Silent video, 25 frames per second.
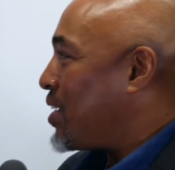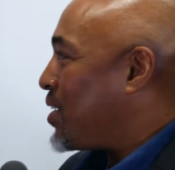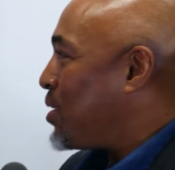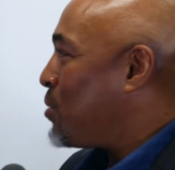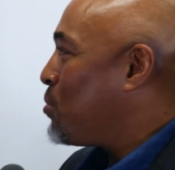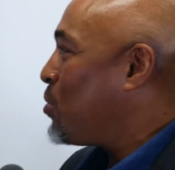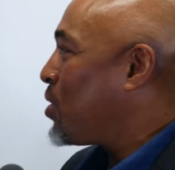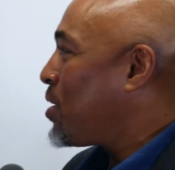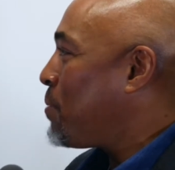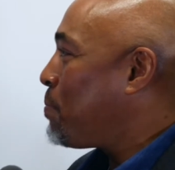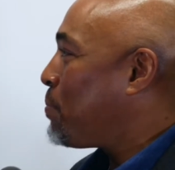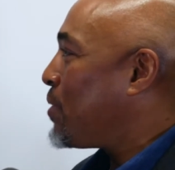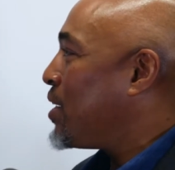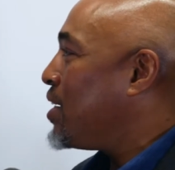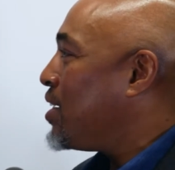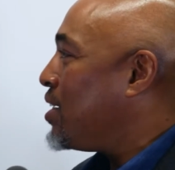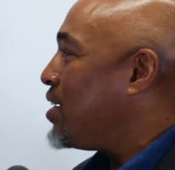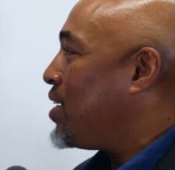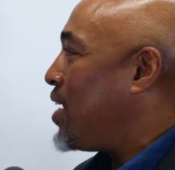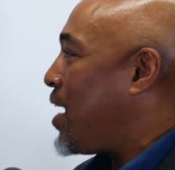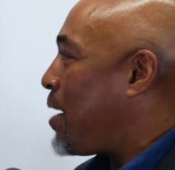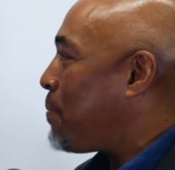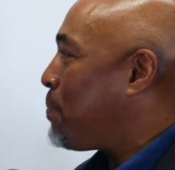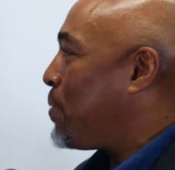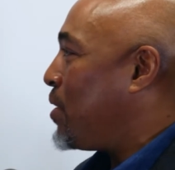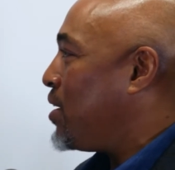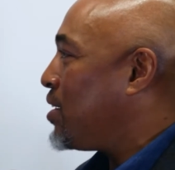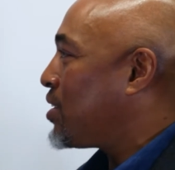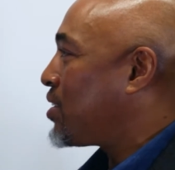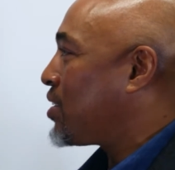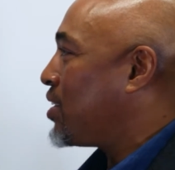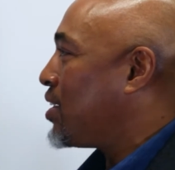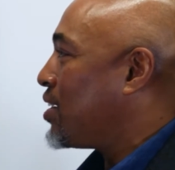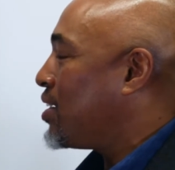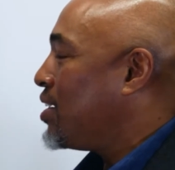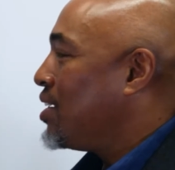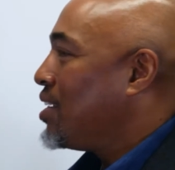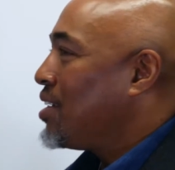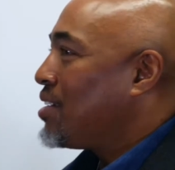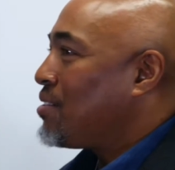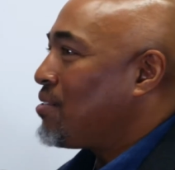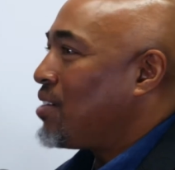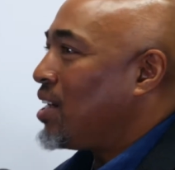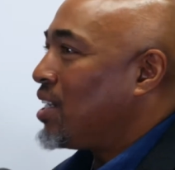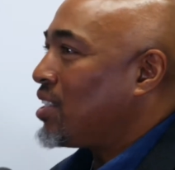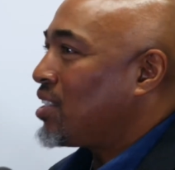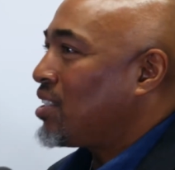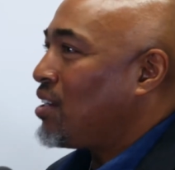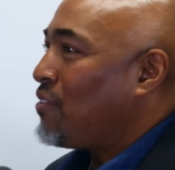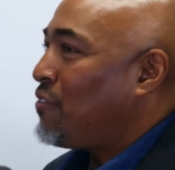you want to be that person,
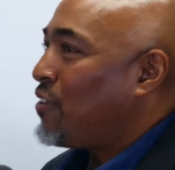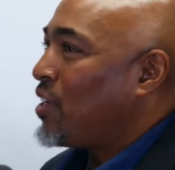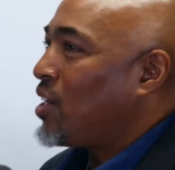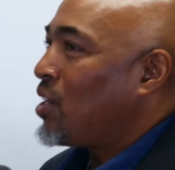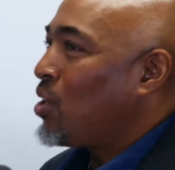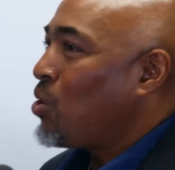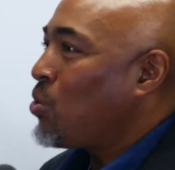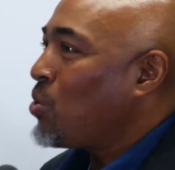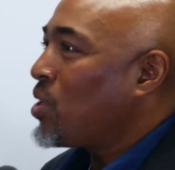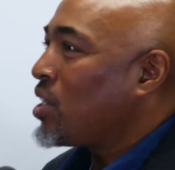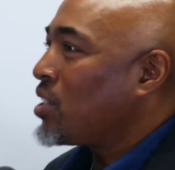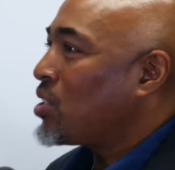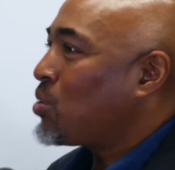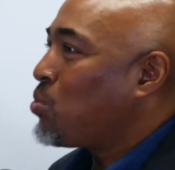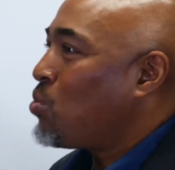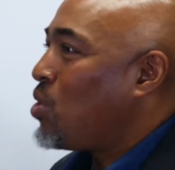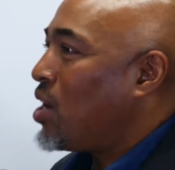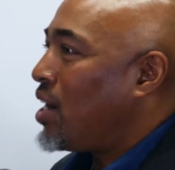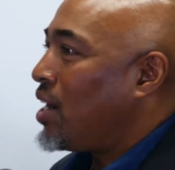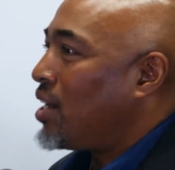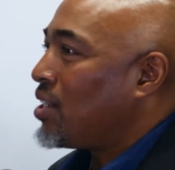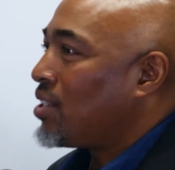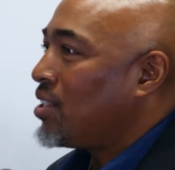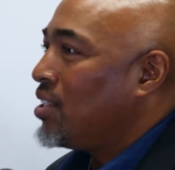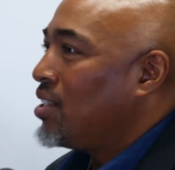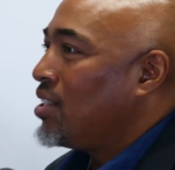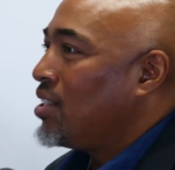right? So for the longest while,